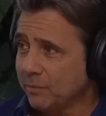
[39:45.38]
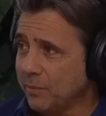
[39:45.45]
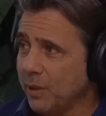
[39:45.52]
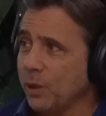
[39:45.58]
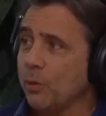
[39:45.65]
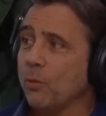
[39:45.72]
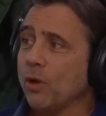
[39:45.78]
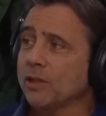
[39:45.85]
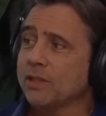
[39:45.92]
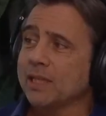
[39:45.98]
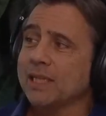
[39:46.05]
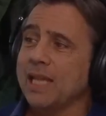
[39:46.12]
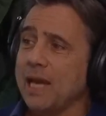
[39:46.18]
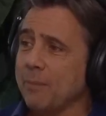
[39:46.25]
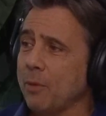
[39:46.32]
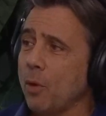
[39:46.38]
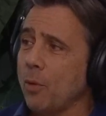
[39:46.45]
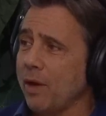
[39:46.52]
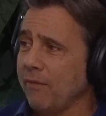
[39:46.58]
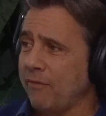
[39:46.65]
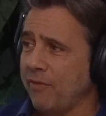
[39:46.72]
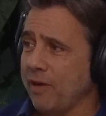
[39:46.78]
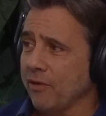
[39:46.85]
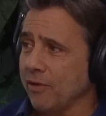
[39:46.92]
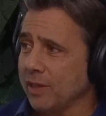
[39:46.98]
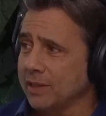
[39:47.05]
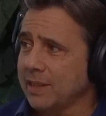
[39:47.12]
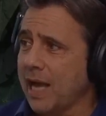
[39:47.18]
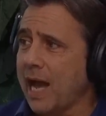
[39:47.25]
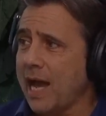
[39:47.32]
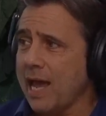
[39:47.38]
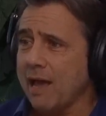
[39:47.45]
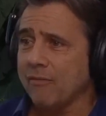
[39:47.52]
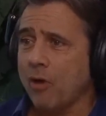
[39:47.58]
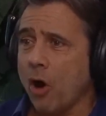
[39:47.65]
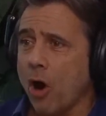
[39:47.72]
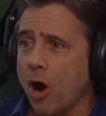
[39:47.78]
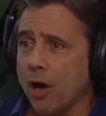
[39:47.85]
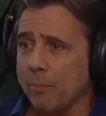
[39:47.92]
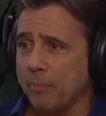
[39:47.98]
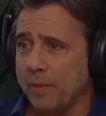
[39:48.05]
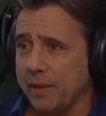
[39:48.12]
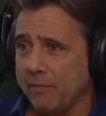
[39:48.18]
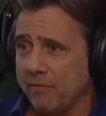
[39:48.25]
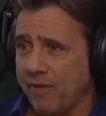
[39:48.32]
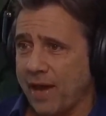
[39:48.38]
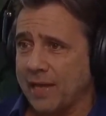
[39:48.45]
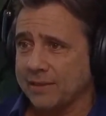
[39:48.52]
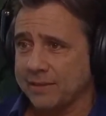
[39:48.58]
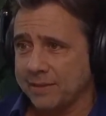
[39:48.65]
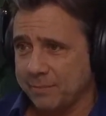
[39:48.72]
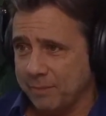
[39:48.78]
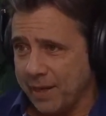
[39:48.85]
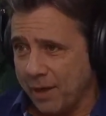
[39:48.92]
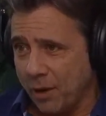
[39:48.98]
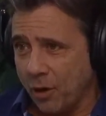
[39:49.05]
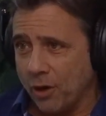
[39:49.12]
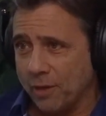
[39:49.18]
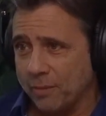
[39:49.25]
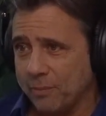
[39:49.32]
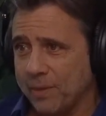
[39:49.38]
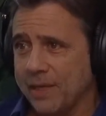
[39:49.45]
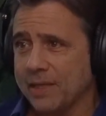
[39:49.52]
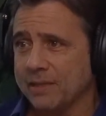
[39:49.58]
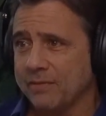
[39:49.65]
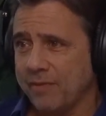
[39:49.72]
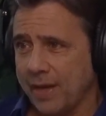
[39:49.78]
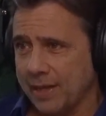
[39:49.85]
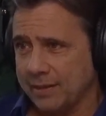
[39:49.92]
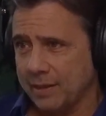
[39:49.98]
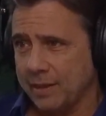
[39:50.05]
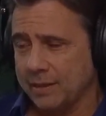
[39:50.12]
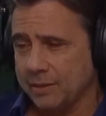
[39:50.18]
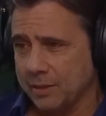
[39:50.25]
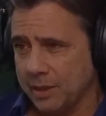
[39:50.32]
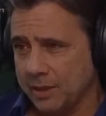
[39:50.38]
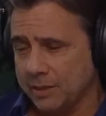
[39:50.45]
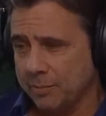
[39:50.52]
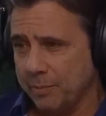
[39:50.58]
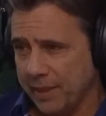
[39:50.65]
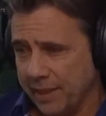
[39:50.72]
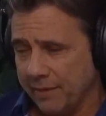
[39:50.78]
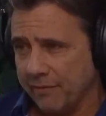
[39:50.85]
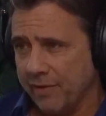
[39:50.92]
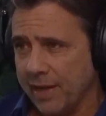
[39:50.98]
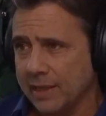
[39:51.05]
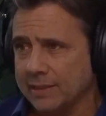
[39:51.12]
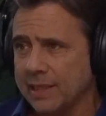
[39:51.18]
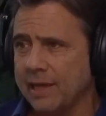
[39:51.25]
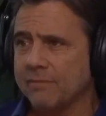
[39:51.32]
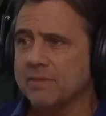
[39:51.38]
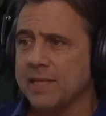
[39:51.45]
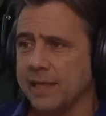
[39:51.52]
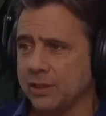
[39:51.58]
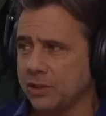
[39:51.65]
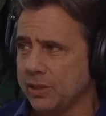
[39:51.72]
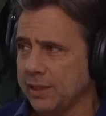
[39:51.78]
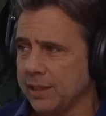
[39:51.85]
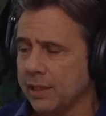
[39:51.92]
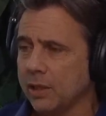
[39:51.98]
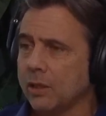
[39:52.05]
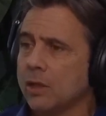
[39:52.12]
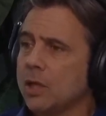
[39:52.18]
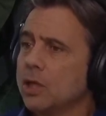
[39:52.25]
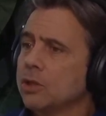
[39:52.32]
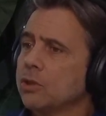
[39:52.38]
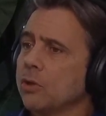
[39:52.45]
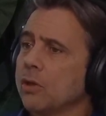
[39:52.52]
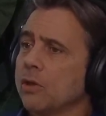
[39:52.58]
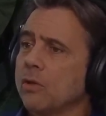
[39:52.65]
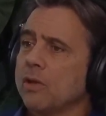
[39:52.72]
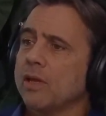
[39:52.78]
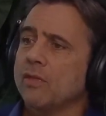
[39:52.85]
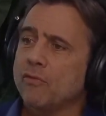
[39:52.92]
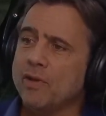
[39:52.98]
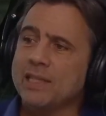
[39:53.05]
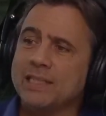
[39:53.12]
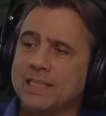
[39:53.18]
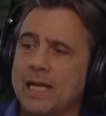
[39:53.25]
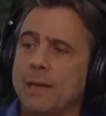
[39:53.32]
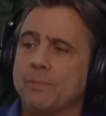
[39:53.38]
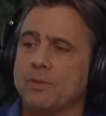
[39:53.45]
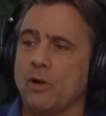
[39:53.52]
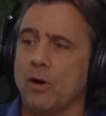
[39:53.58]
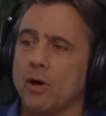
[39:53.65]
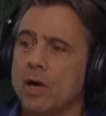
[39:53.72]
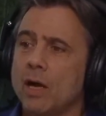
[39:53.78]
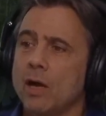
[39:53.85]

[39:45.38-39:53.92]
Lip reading: but you want to label what fear is. I have heartbeat fast. My heartbeat is fast, is beating fast. I have tension here. So the 3 steps are,